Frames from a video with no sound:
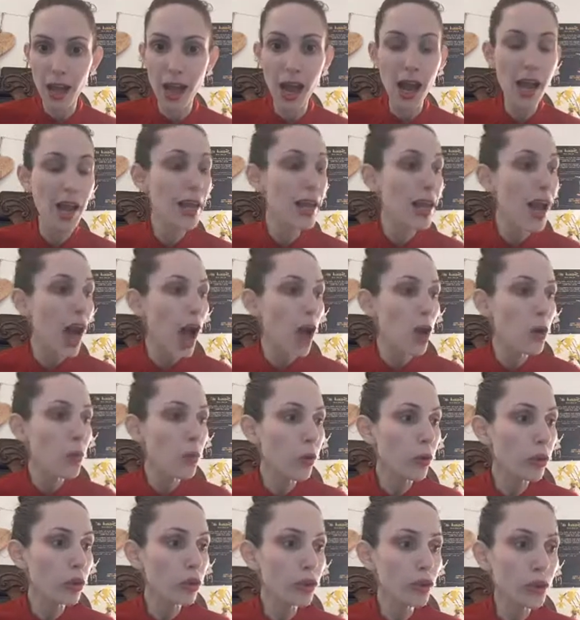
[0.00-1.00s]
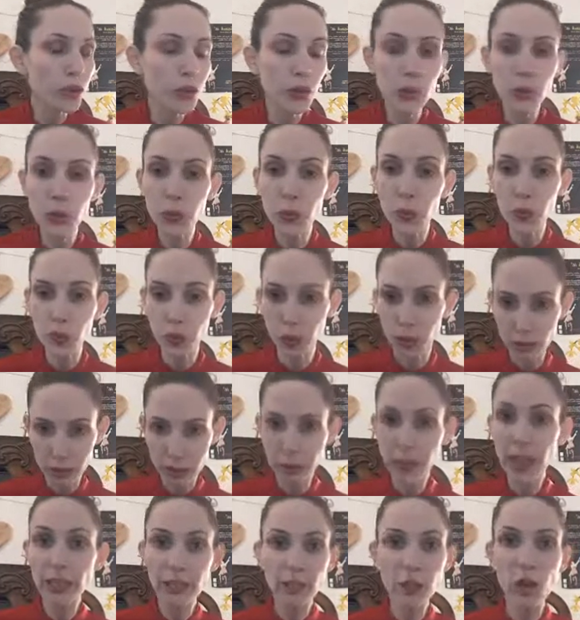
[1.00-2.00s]
I want to
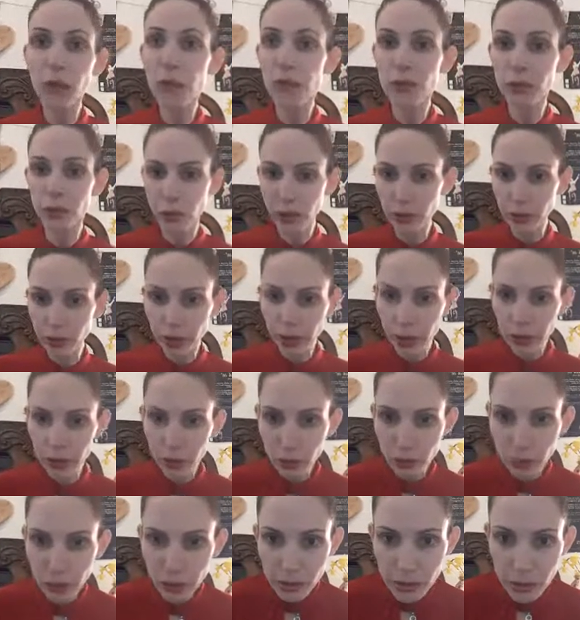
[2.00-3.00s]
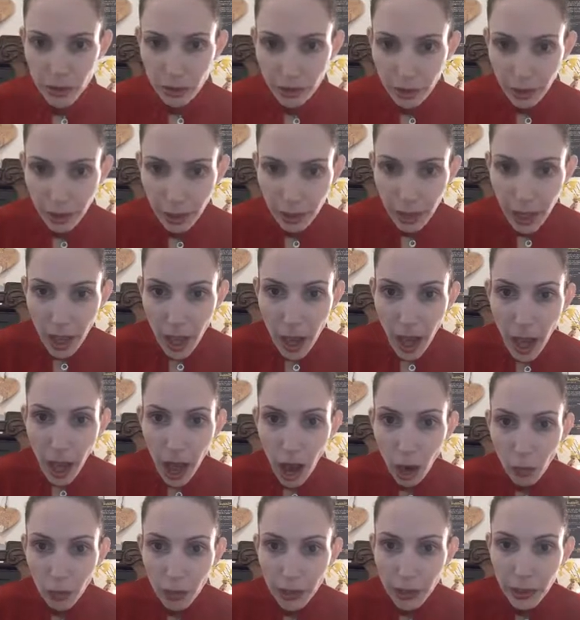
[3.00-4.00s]
take the opportunity, I know there's a delay.
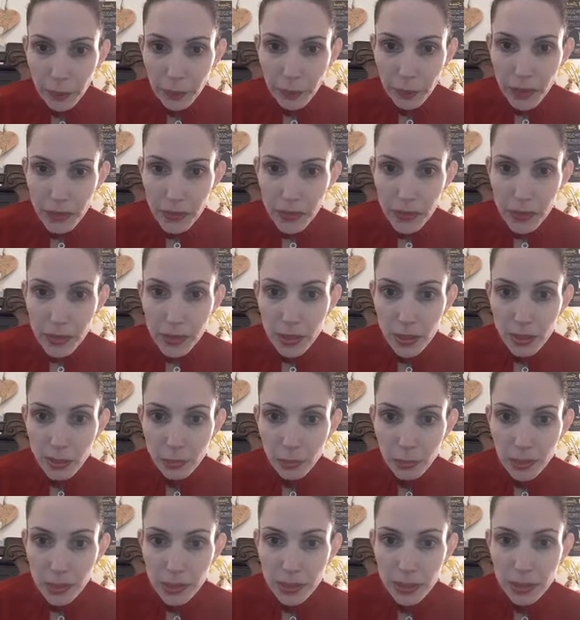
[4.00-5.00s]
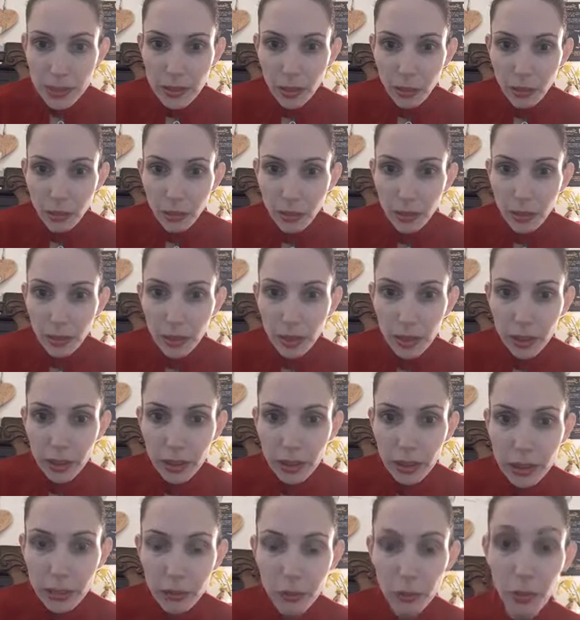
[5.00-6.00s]
How many pieces of
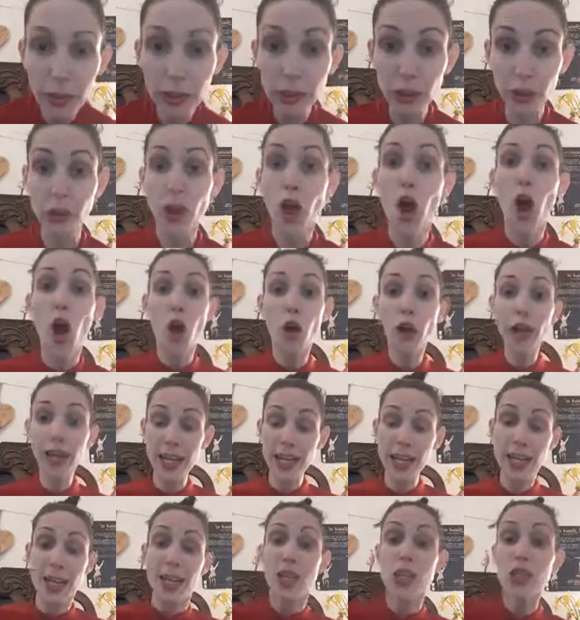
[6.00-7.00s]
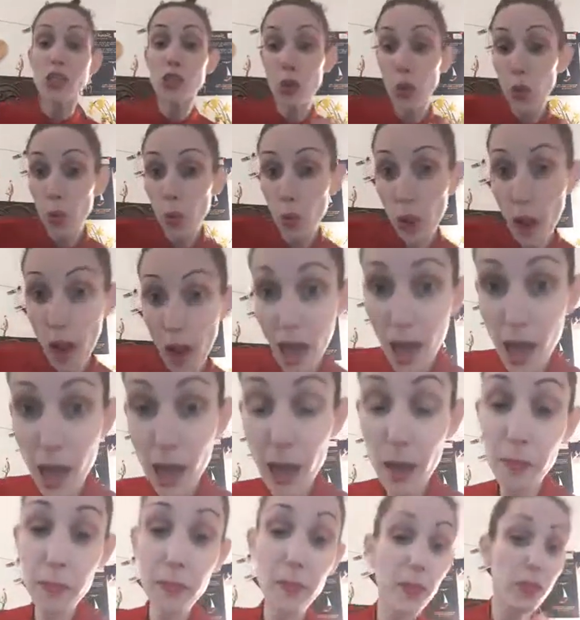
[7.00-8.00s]
inspiration? Okay, so
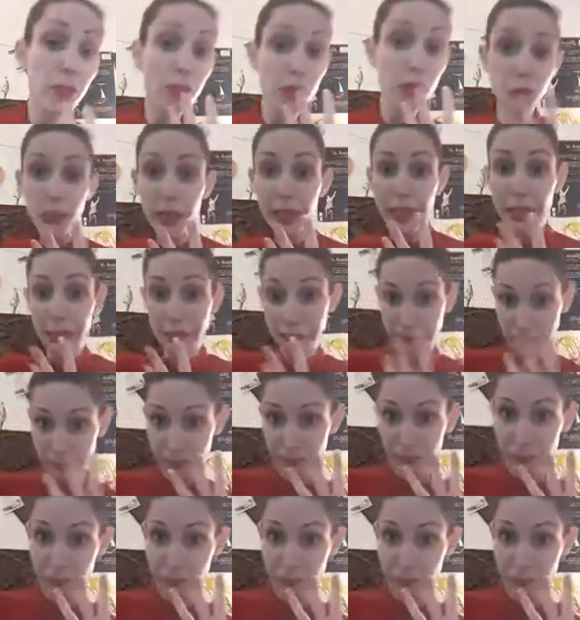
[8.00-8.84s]
3,